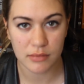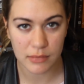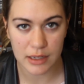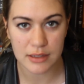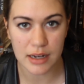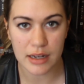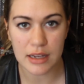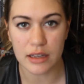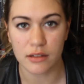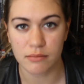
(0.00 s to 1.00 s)
There's an
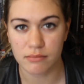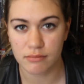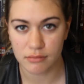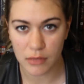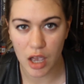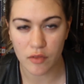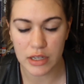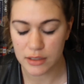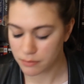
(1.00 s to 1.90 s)
idea of it.